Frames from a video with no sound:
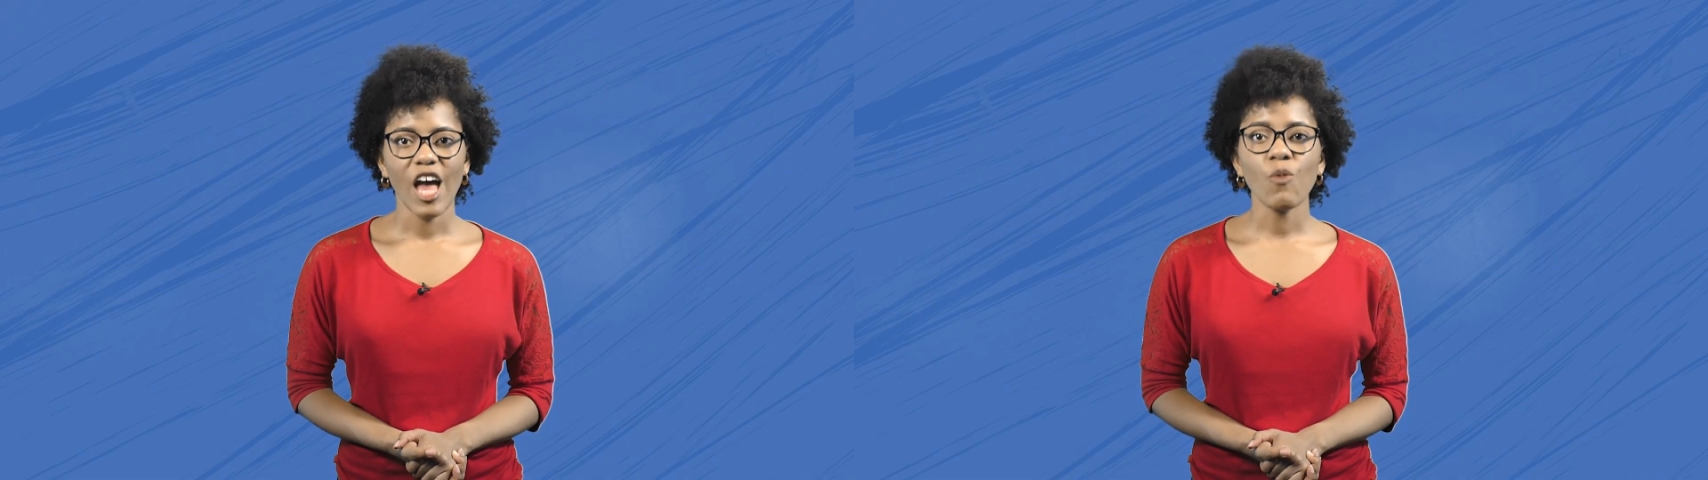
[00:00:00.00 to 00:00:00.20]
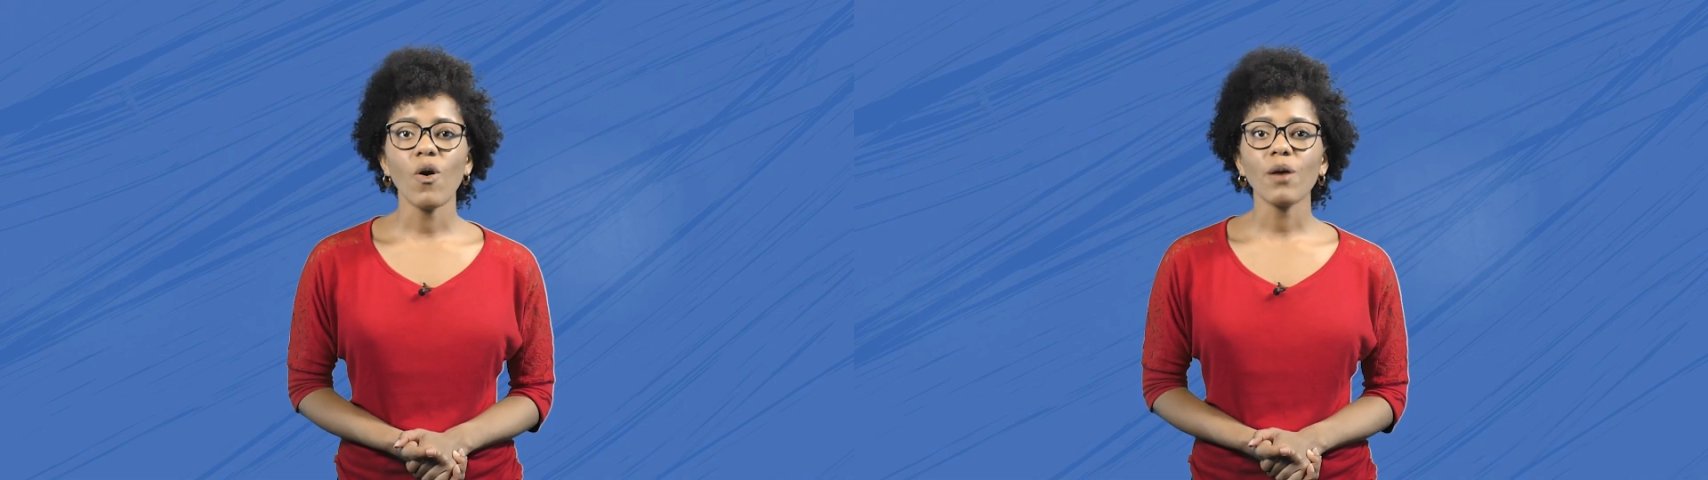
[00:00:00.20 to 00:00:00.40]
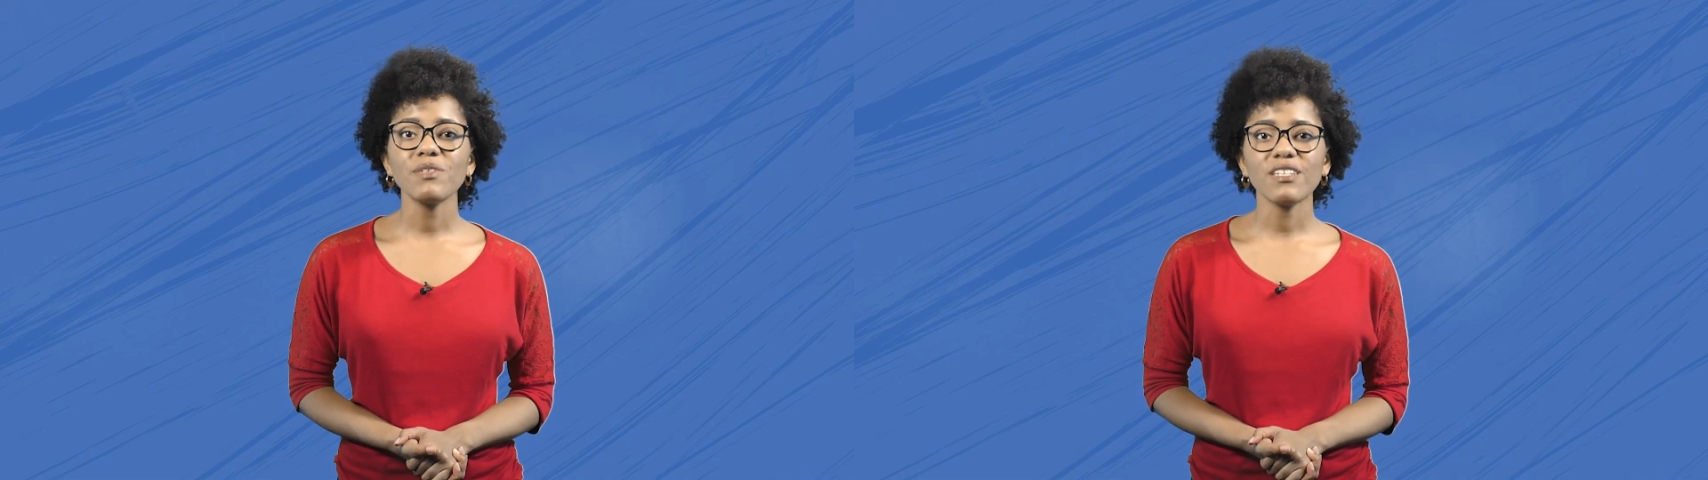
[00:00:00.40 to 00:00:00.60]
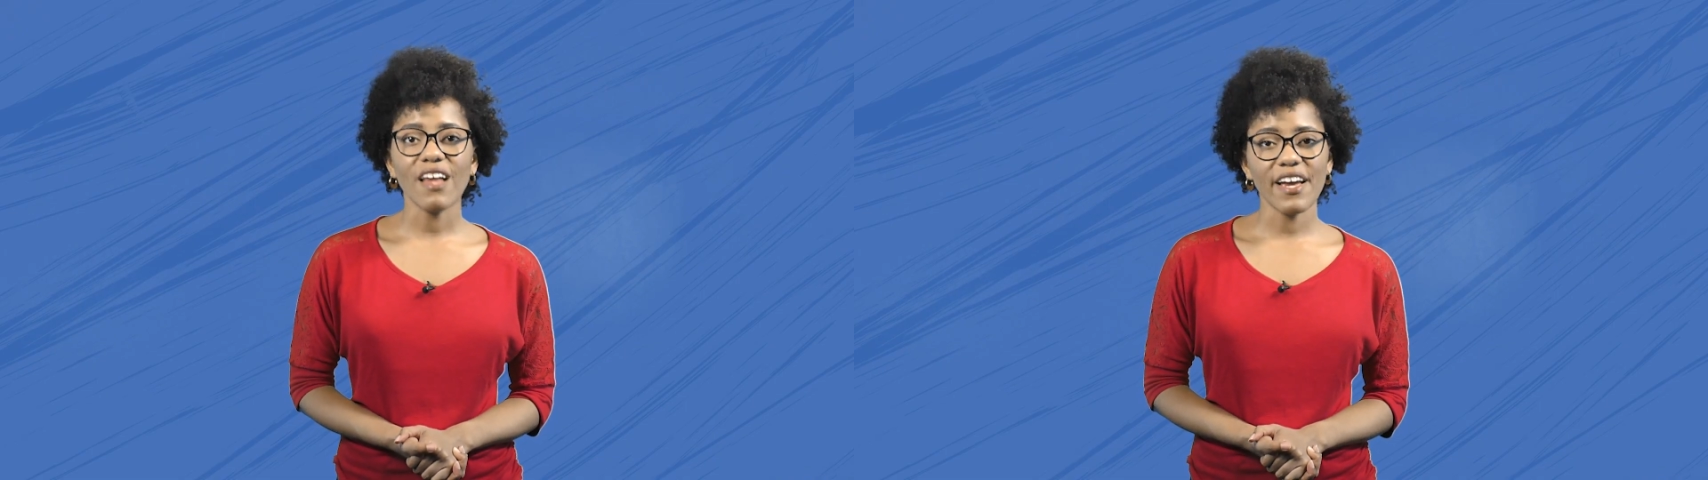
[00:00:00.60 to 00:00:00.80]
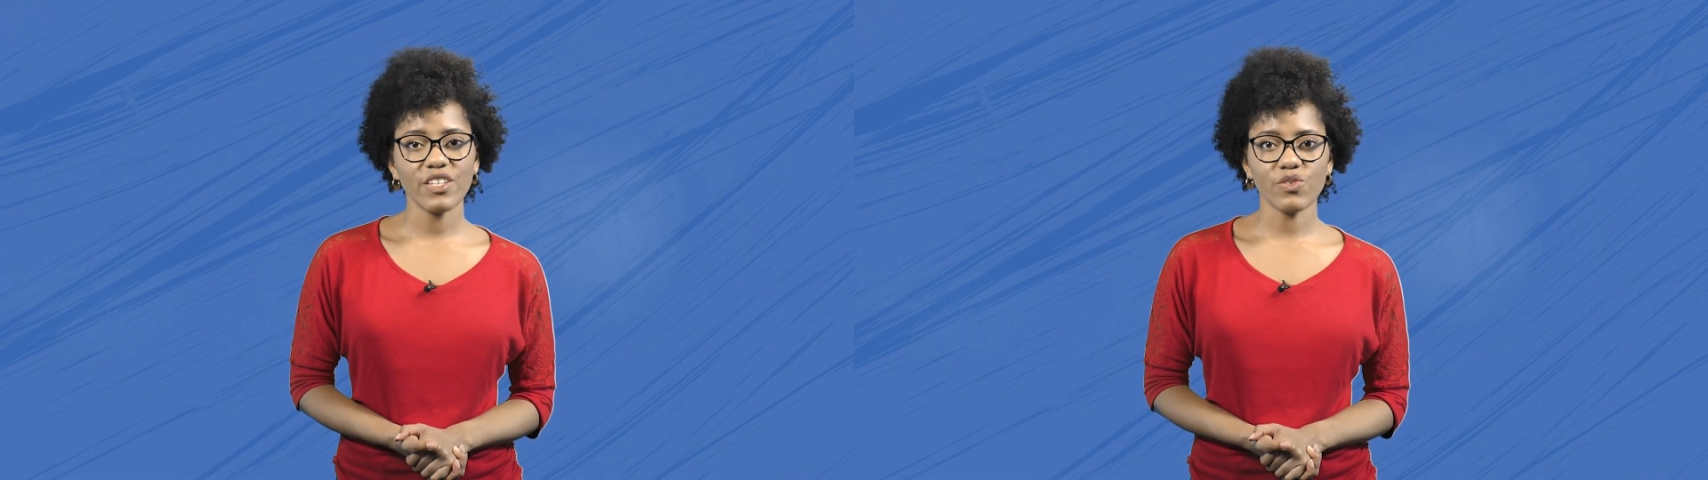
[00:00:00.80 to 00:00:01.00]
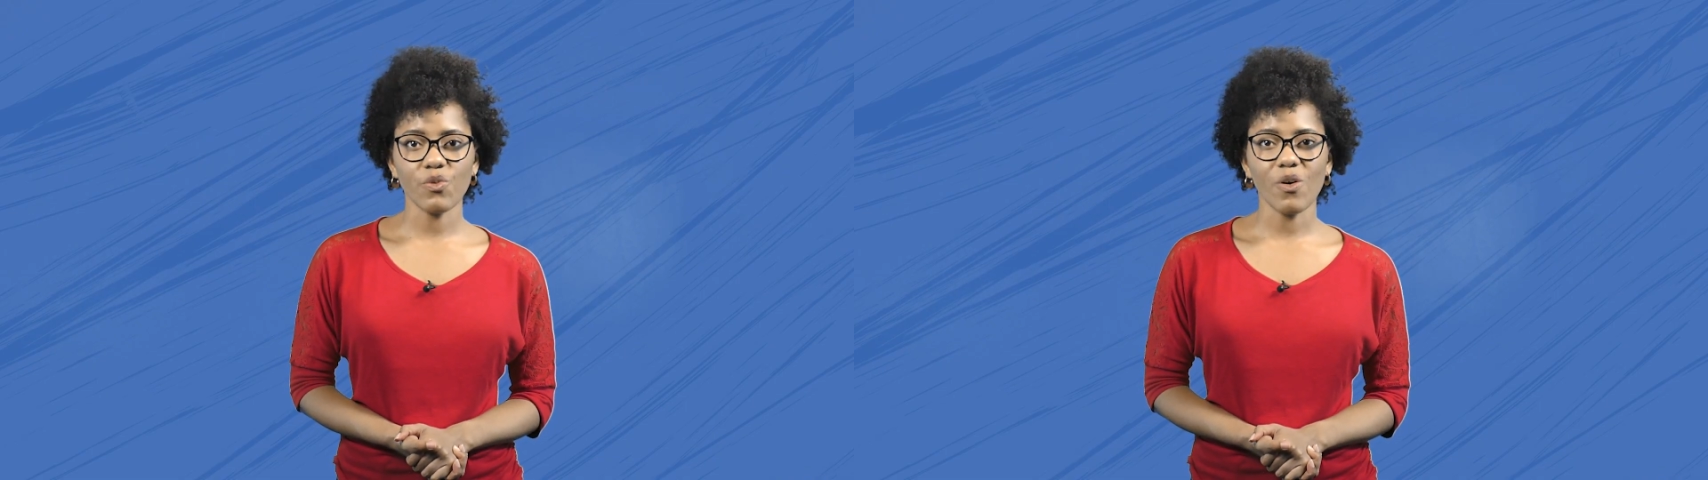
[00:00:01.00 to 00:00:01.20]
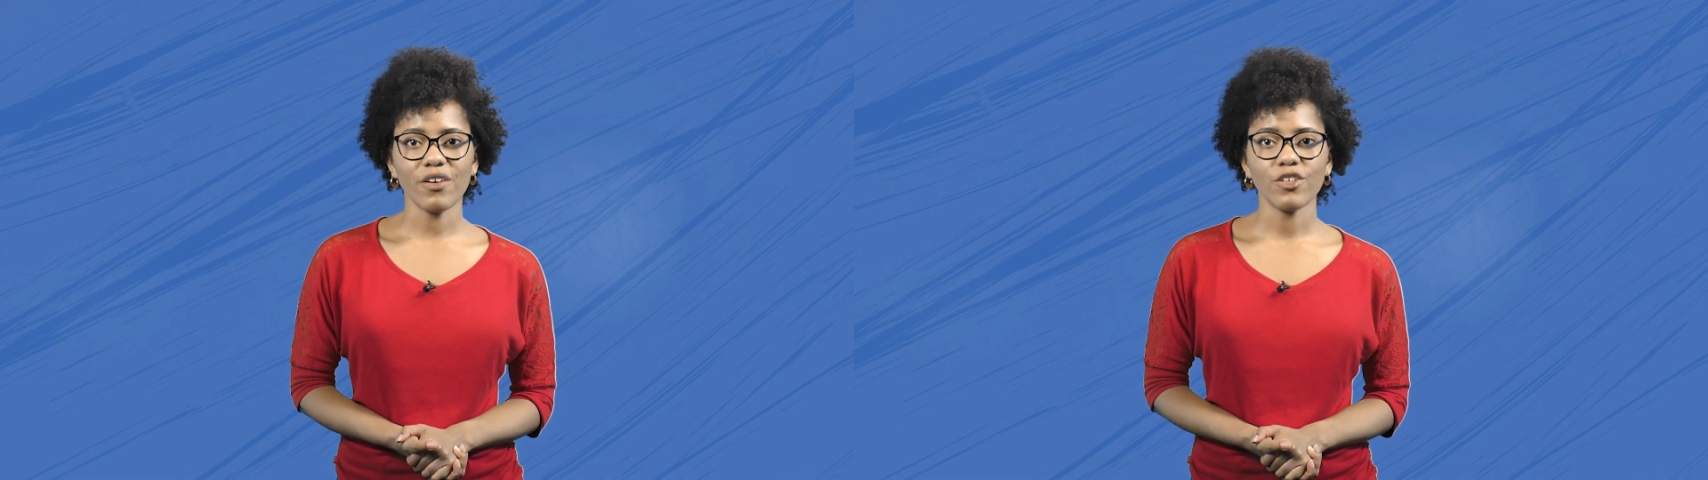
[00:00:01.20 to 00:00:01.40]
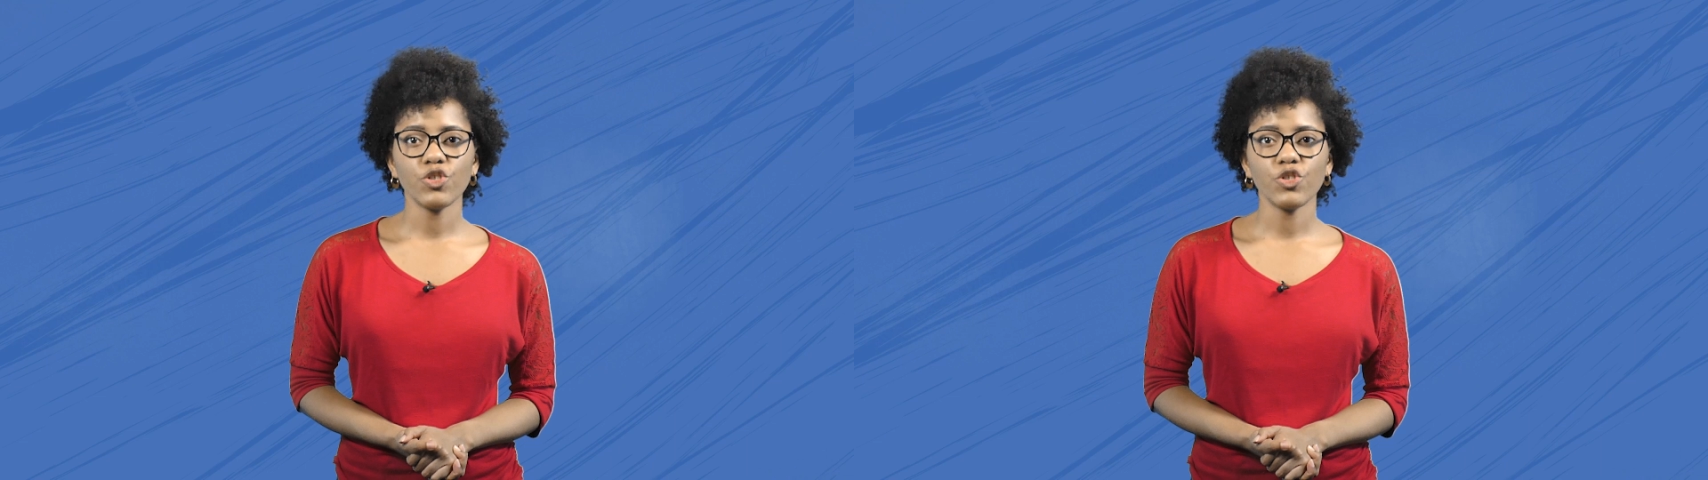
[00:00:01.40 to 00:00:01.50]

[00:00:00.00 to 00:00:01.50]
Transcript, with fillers: and welcome to Lion's Roar,